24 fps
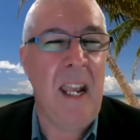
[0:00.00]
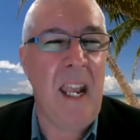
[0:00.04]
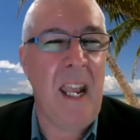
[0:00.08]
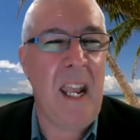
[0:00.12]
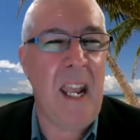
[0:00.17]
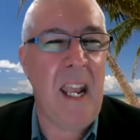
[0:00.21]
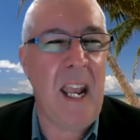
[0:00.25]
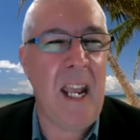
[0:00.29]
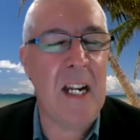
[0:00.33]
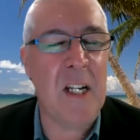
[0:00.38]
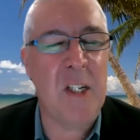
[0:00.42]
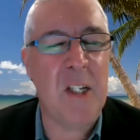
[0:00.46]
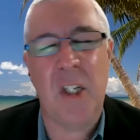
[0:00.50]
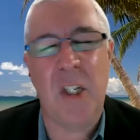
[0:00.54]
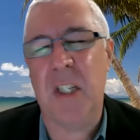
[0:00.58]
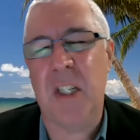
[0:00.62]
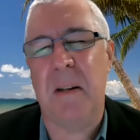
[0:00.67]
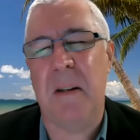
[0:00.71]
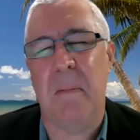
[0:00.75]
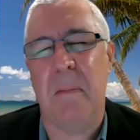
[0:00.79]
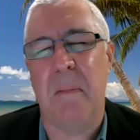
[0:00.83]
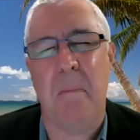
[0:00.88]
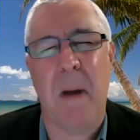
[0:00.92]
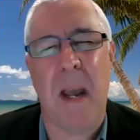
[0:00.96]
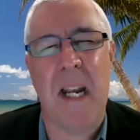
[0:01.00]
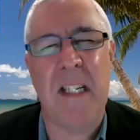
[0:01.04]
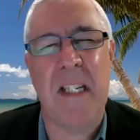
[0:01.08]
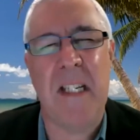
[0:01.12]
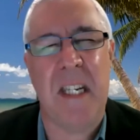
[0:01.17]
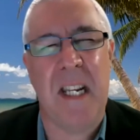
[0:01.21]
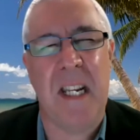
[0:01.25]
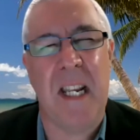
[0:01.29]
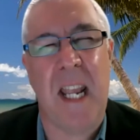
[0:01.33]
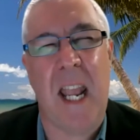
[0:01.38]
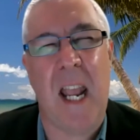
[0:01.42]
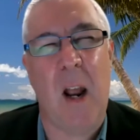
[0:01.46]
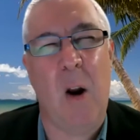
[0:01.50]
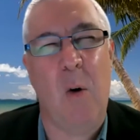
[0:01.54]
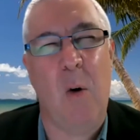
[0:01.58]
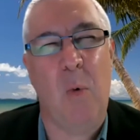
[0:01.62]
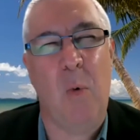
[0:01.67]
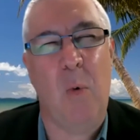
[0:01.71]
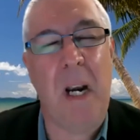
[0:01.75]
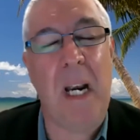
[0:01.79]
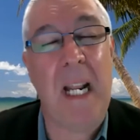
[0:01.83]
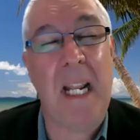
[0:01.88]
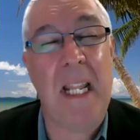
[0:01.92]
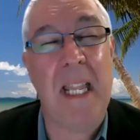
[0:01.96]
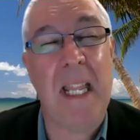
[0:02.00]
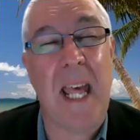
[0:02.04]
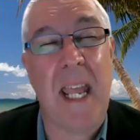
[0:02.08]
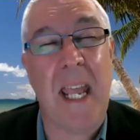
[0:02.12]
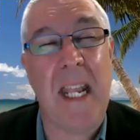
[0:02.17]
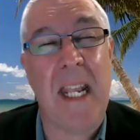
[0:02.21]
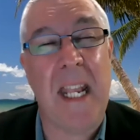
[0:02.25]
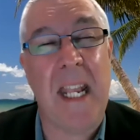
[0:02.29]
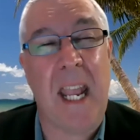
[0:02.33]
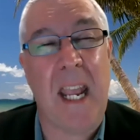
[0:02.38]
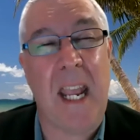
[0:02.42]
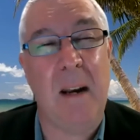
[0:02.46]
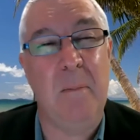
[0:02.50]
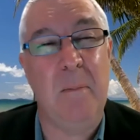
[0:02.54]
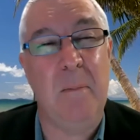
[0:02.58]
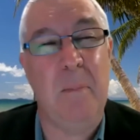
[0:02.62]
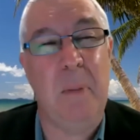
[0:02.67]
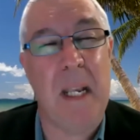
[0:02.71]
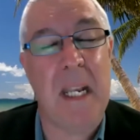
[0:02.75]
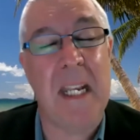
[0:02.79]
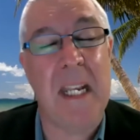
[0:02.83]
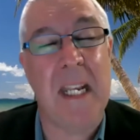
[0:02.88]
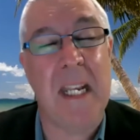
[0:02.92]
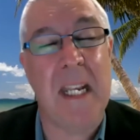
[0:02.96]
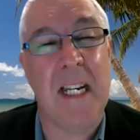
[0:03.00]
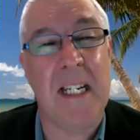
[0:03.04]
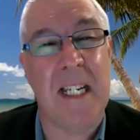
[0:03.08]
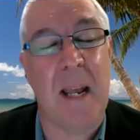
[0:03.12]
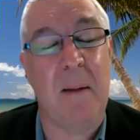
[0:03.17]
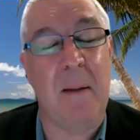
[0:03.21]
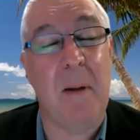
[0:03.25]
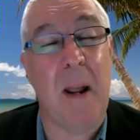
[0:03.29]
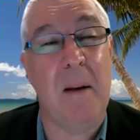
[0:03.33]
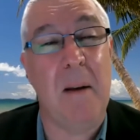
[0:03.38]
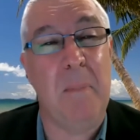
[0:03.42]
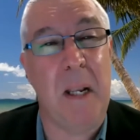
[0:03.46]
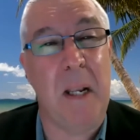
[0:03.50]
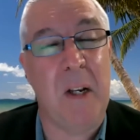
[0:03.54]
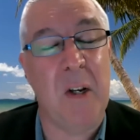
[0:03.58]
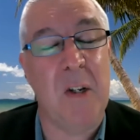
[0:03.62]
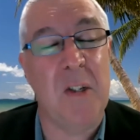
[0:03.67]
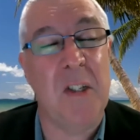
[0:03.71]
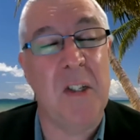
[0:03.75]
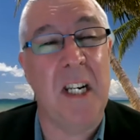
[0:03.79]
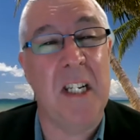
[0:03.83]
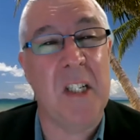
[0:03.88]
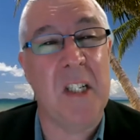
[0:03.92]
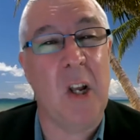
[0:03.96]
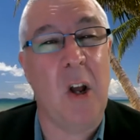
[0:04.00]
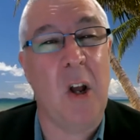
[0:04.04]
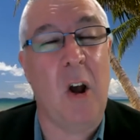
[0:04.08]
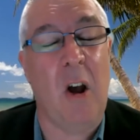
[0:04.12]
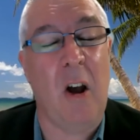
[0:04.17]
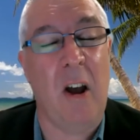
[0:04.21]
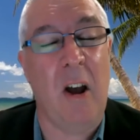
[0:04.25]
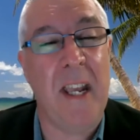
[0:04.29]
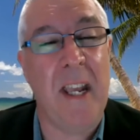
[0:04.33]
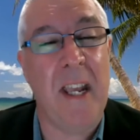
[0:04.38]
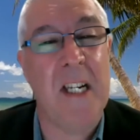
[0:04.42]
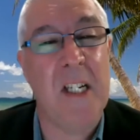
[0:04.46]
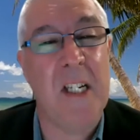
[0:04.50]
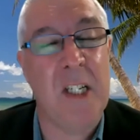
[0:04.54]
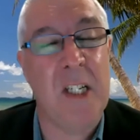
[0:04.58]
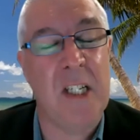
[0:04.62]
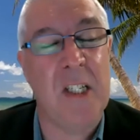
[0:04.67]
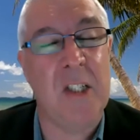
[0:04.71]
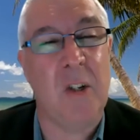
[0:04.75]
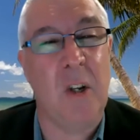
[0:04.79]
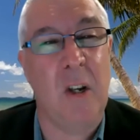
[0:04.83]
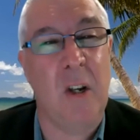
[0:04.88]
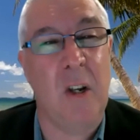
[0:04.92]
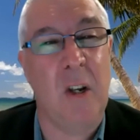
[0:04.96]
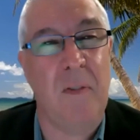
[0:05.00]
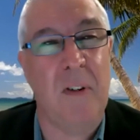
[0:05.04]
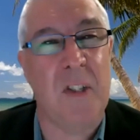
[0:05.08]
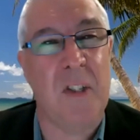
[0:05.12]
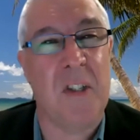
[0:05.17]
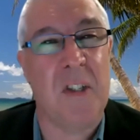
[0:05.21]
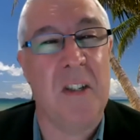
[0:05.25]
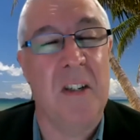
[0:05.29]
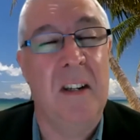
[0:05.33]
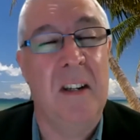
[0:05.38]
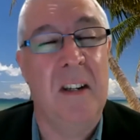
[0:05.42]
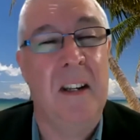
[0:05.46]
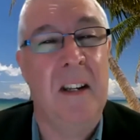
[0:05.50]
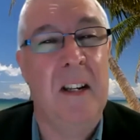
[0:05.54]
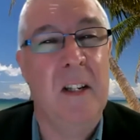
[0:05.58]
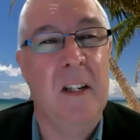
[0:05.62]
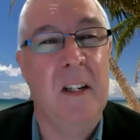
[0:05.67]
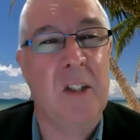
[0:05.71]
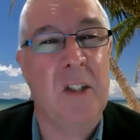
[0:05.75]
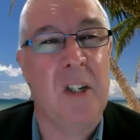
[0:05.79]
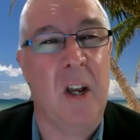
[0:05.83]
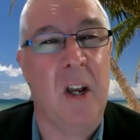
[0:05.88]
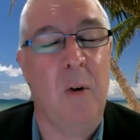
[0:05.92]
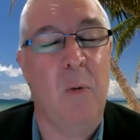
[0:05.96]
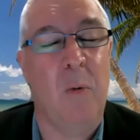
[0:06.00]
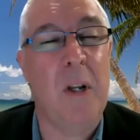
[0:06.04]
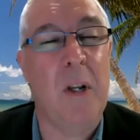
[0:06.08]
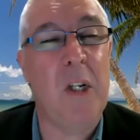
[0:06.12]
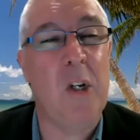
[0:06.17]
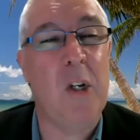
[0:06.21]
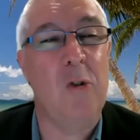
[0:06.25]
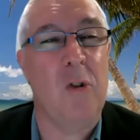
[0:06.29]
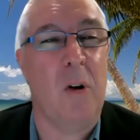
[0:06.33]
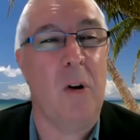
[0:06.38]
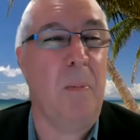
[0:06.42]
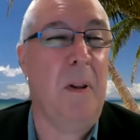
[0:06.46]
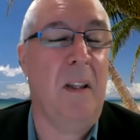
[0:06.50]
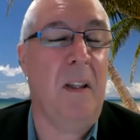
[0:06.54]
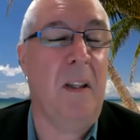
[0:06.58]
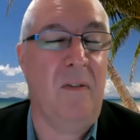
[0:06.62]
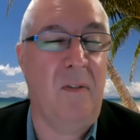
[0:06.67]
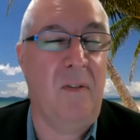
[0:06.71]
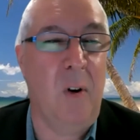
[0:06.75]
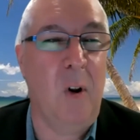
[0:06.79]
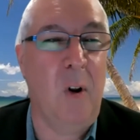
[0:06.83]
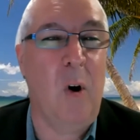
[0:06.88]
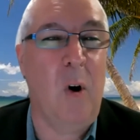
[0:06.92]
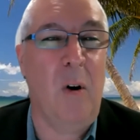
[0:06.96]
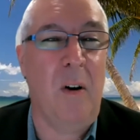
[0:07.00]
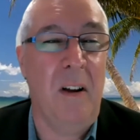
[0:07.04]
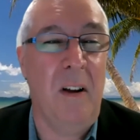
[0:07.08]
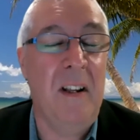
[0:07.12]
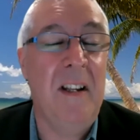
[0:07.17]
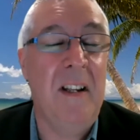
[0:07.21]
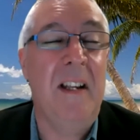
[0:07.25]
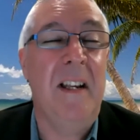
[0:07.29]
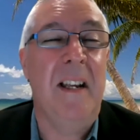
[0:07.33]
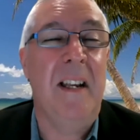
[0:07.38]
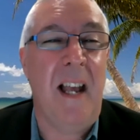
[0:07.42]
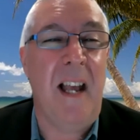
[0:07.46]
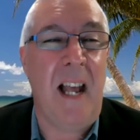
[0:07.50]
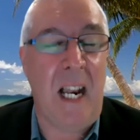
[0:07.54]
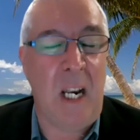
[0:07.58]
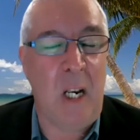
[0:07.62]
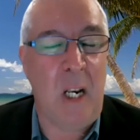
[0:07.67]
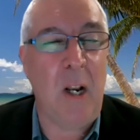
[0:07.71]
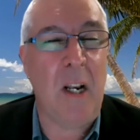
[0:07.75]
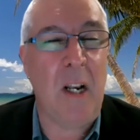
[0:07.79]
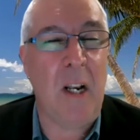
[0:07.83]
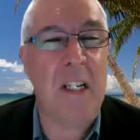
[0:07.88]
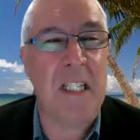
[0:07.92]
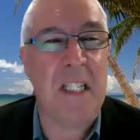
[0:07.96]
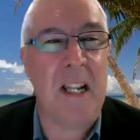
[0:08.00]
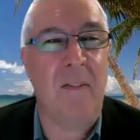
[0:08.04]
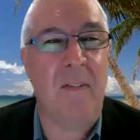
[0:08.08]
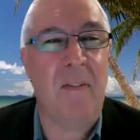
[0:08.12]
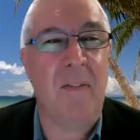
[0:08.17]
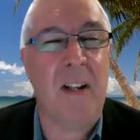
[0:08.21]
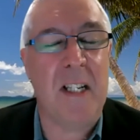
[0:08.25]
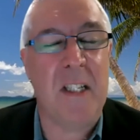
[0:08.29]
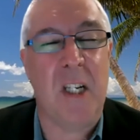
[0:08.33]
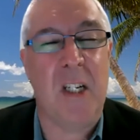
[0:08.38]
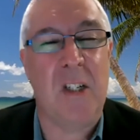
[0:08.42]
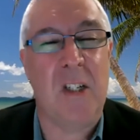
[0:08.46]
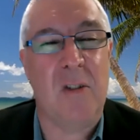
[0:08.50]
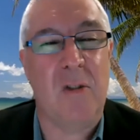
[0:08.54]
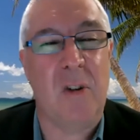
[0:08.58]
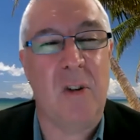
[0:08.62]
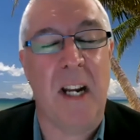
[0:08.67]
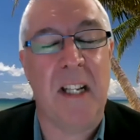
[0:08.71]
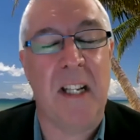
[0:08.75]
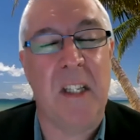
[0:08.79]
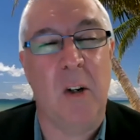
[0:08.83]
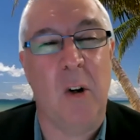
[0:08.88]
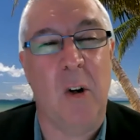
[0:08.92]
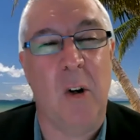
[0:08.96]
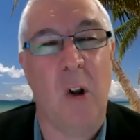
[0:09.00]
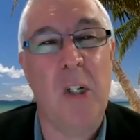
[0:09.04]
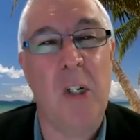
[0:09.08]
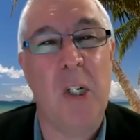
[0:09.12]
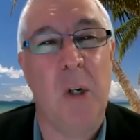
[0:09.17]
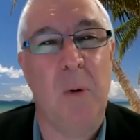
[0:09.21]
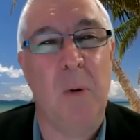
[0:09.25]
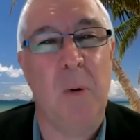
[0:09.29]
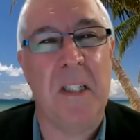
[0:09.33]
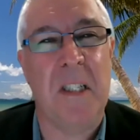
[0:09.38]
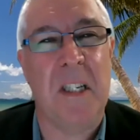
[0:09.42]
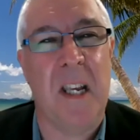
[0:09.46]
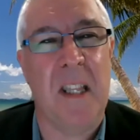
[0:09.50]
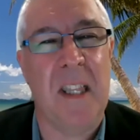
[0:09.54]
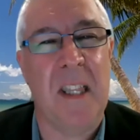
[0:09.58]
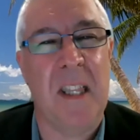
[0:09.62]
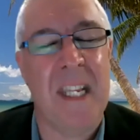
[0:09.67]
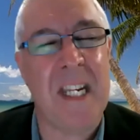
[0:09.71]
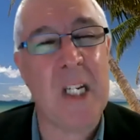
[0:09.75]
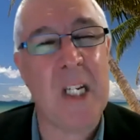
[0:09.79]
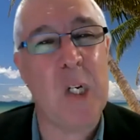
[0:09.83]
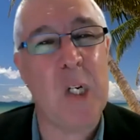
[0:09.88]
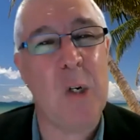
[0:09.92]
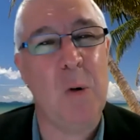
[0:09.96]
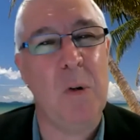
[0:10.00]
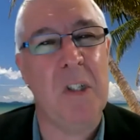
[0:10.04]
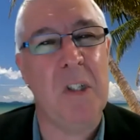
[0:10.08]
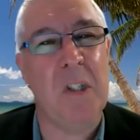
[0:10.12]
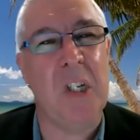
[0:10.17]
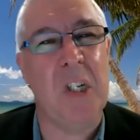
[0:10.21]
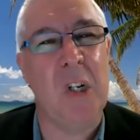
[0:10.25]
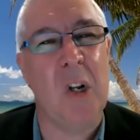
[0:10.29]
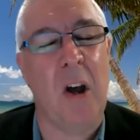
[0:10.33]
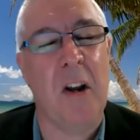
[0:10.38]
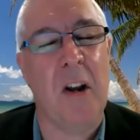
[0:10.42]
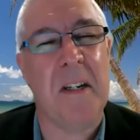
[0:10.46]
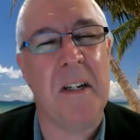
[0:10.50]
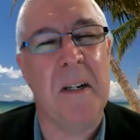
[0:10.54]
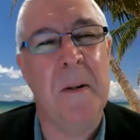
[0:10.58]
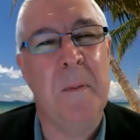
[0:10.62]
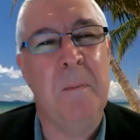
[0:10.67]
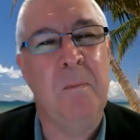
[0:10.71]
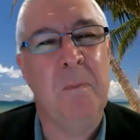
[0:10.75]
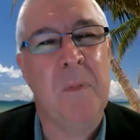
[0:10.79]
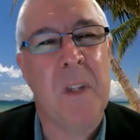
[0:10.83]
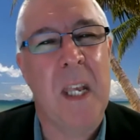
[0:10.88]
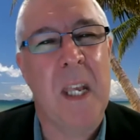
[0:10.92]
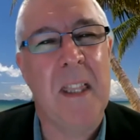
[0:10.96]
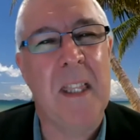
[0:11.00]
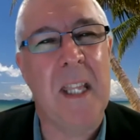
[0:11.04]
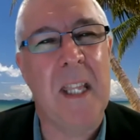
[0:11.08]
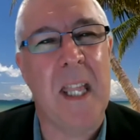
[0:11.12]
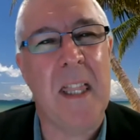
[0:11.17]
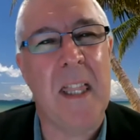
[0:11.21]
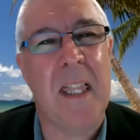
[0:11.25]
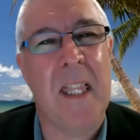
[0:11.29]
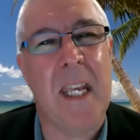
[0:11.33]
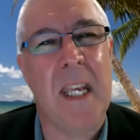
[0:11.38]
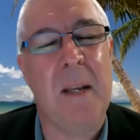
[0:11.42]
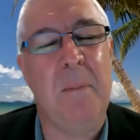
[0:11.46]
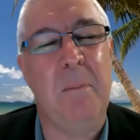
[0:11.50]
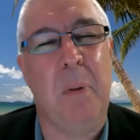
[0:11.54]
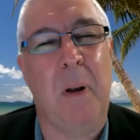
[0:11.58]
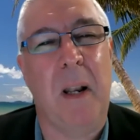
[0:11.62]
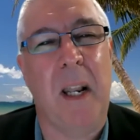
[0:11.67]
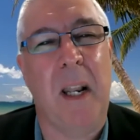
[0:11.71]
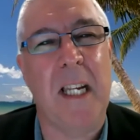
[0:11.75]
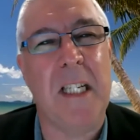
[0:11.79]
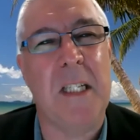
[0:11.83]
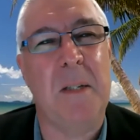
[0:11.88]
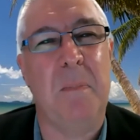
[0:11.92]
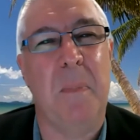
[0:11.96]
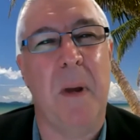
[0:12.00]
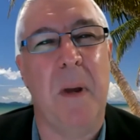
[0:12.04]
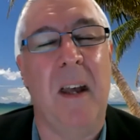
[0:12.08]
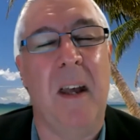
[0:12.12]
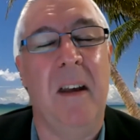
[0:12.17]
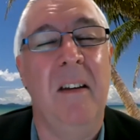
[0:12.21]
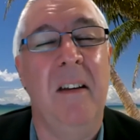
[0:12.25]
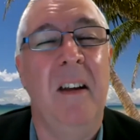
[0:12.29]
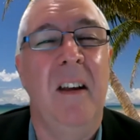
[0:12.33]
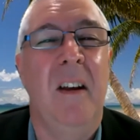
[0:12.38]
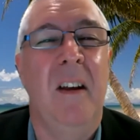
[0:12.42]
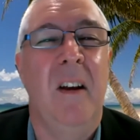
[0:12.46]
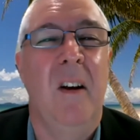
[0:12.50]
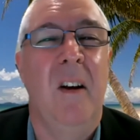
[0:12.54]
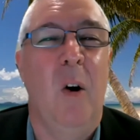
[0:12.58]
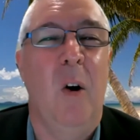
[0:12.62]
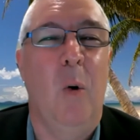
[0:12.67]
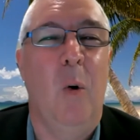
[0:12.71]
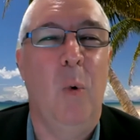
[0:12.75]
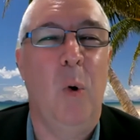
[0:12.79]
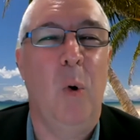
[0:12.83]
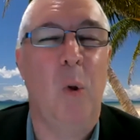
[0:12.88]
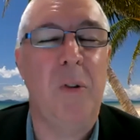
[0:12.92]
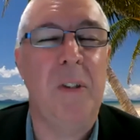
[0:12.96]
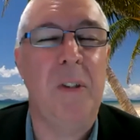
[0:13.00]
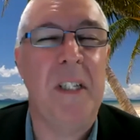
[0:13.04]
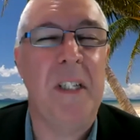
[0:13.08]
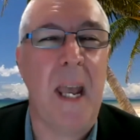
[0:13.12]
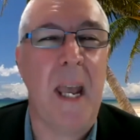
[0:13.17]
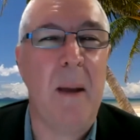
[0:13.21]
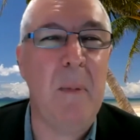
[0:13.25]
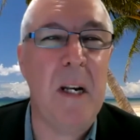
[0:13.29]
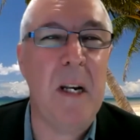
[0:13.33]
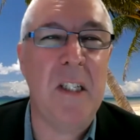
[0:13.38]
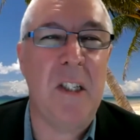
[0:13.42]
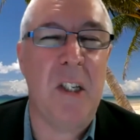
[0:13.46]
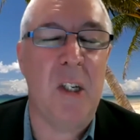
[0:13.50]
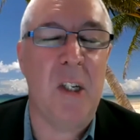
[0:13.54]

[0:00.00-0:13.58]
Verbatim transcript: And it's just amazing how readily they can be contaminated because it is a high energy surface. So when you drop on the floor, a lot of stuff gets attracted onto it. So the issue is not that the plasma will damage the